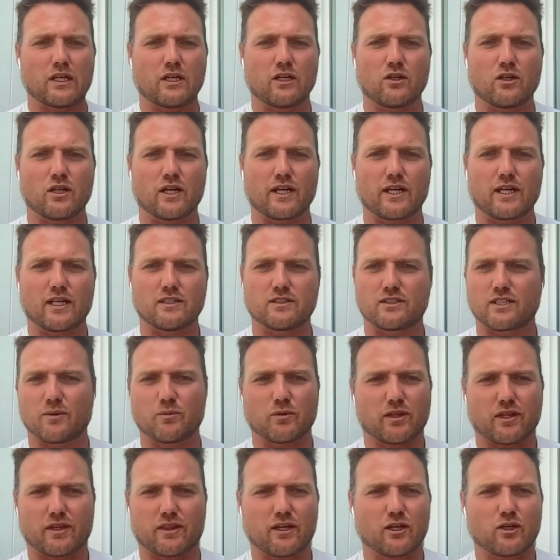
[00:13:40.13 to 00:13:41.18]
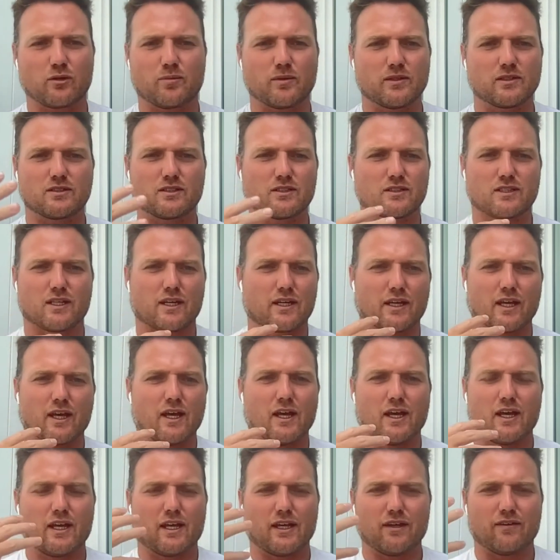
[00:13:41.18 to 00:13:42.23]
And same with a therapist. It's like
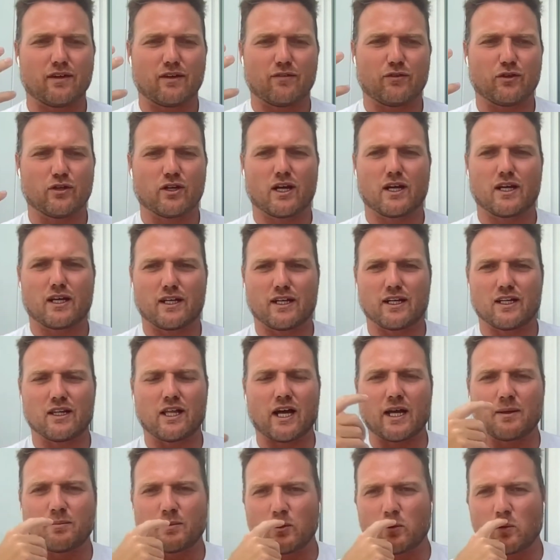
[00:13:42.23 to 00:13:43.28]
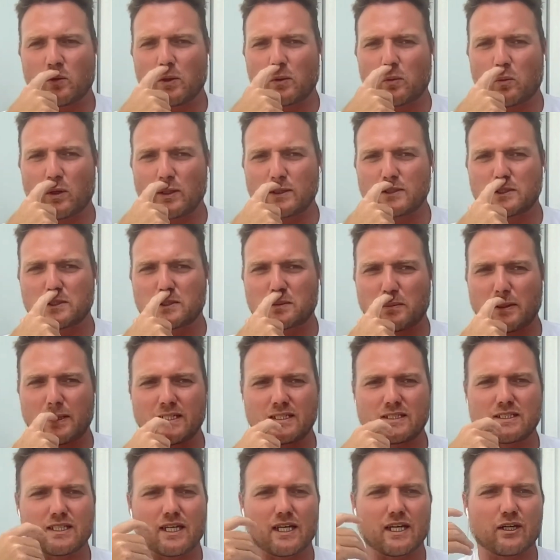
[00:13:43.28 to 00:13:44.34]
if you're not in alignment with what's
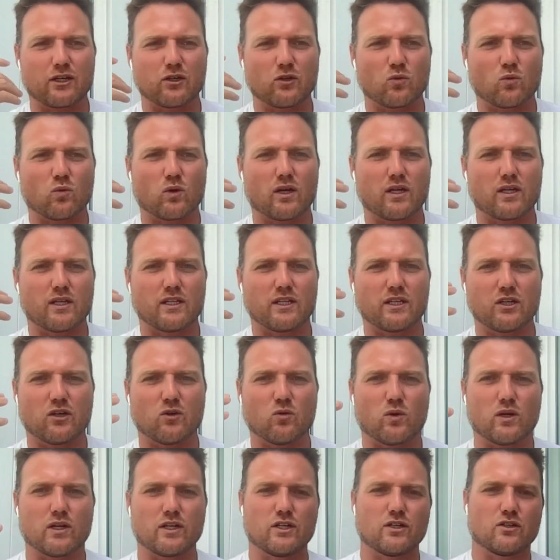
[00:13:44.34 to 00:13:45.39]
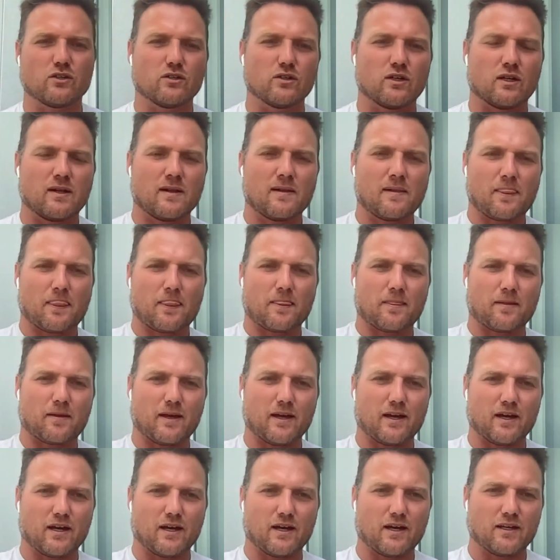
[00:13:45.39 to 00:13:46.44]
being said or what you're
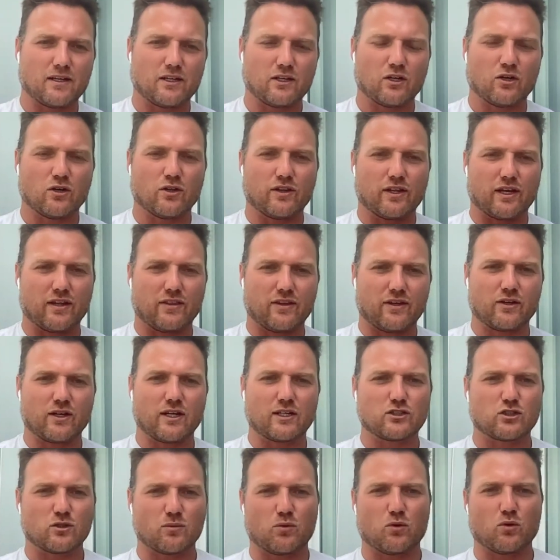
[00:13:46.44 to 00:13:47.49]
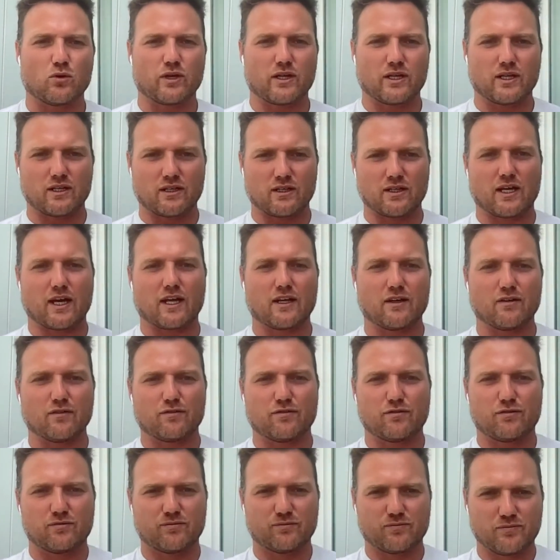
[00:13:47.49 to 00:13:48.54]
and they're not supporting kind
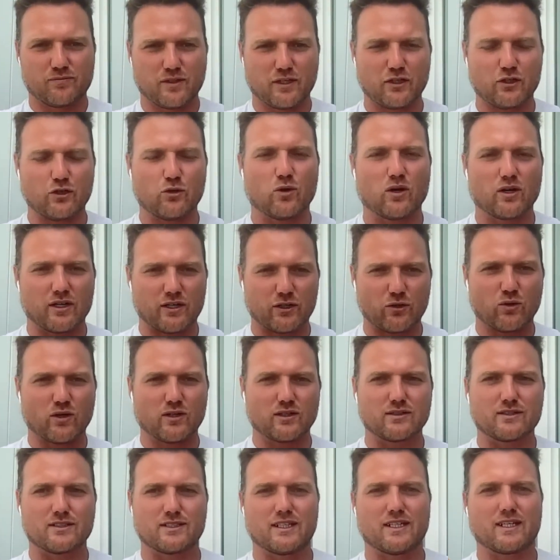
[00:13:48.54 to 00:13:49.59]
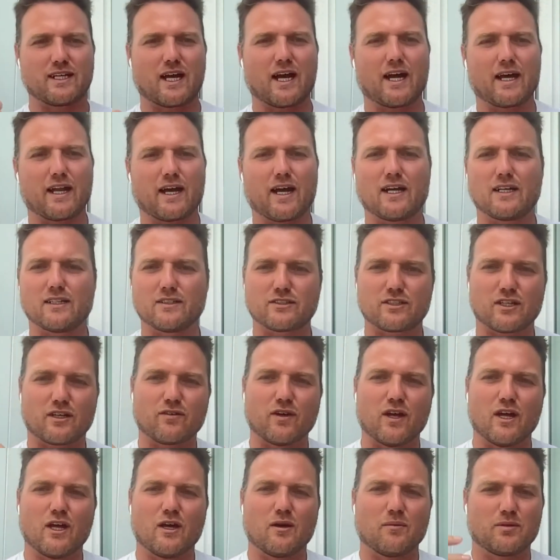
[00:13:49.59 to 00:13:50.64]
of you aren't seeing eye to eye on
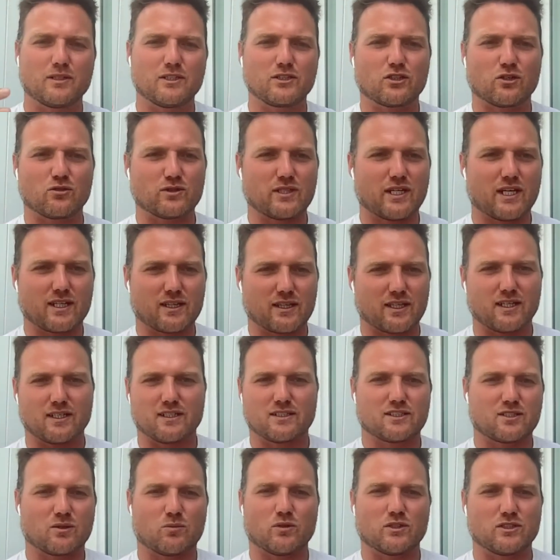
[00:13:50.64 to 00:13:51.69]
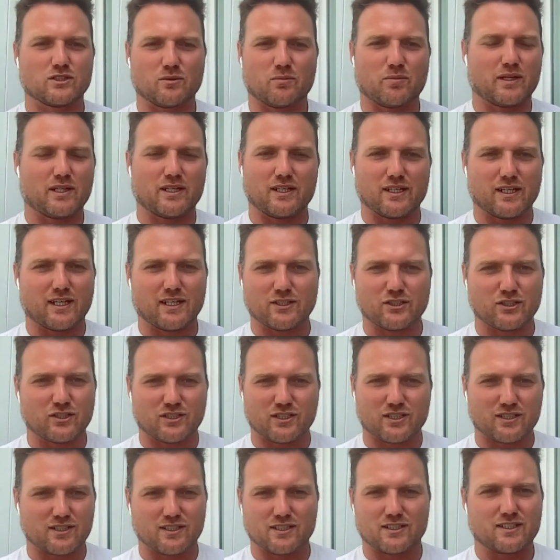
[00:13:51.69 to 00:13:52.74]
stuff. Please don't take that someone's opinion and
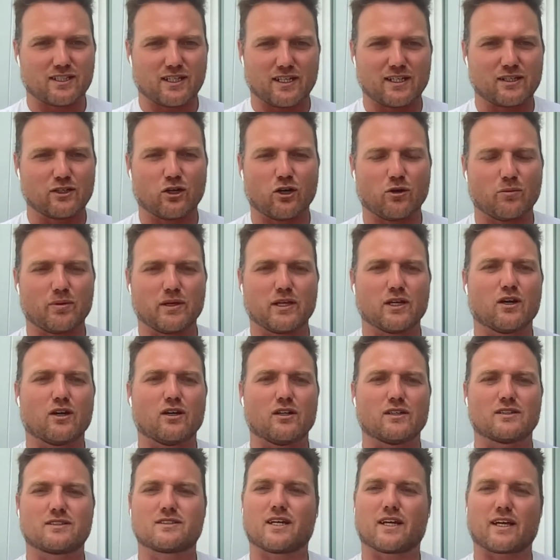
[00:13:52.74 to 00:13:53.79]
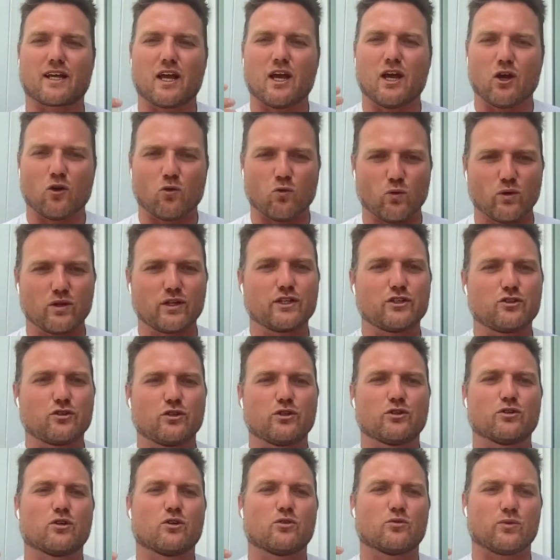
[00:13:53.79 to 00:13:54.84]
just as it's the end all be all. It's like really do
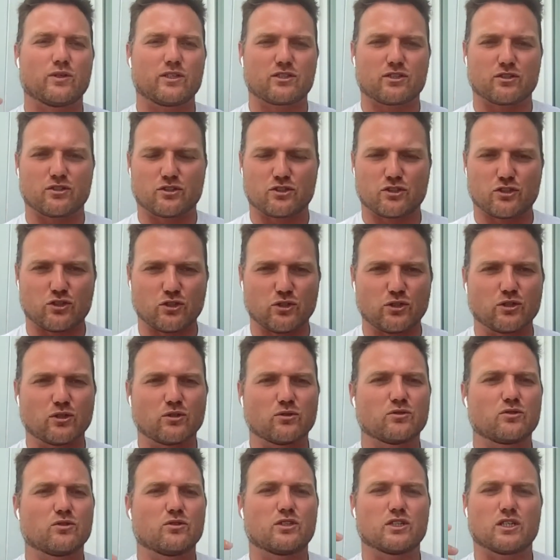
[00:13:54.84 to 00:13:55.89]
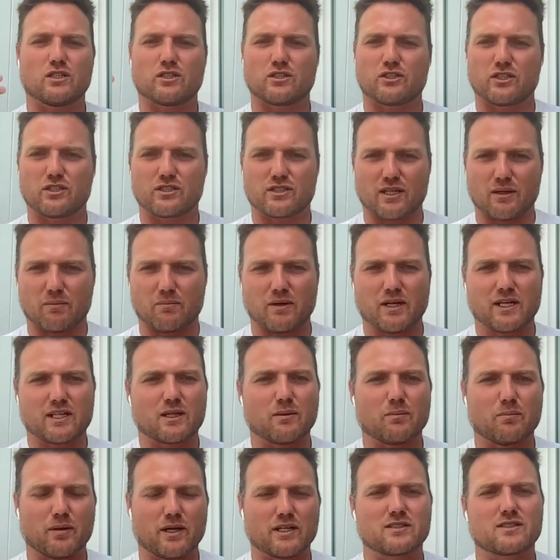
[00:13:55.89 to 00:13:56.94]
your own research, do your own due diligence, and
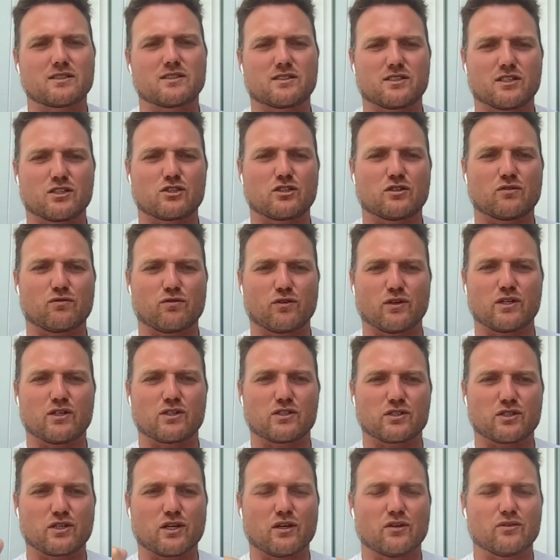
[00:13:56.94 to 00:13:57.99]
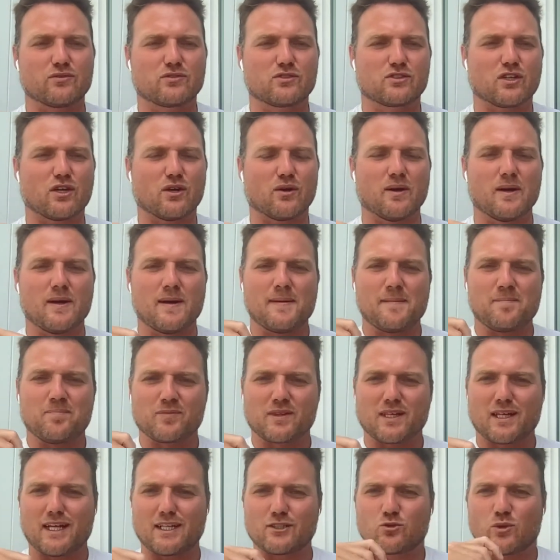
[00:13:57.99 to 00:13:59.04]
make the best decision for yourself. So
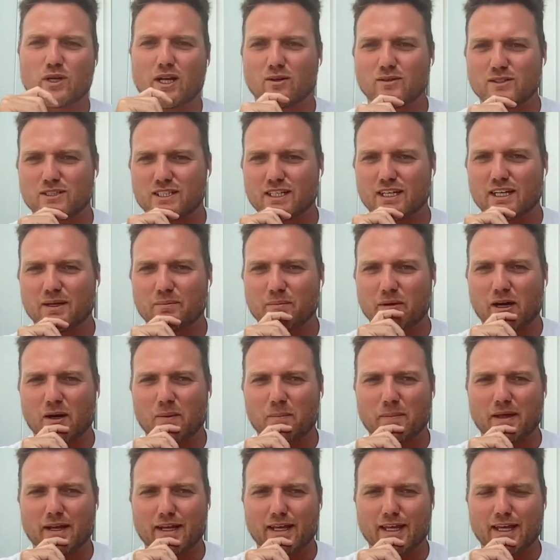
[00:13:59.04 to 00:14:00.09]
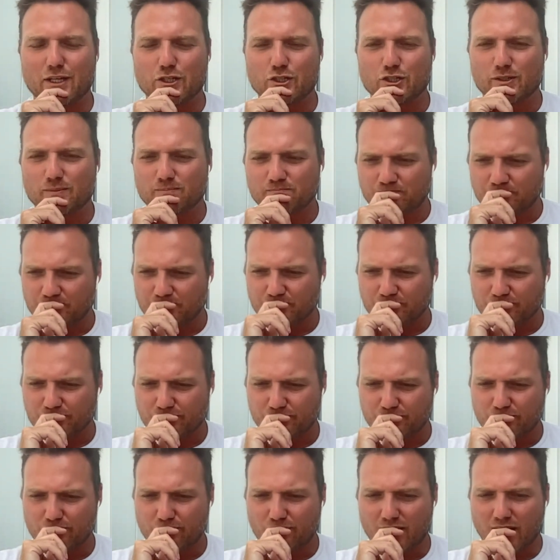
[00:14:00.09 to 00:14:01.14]
that's what I would say about medication.
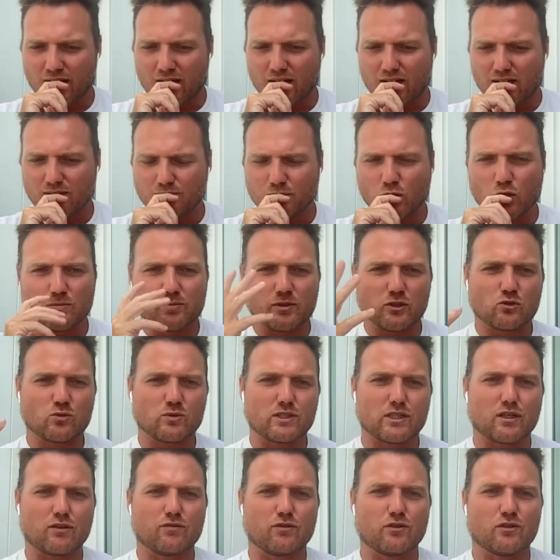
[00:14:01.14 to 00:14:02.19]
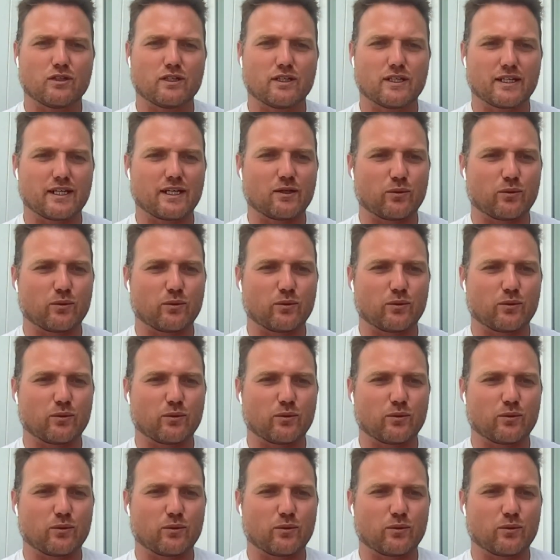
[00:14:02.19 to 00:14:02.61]
Hope this was helpful. And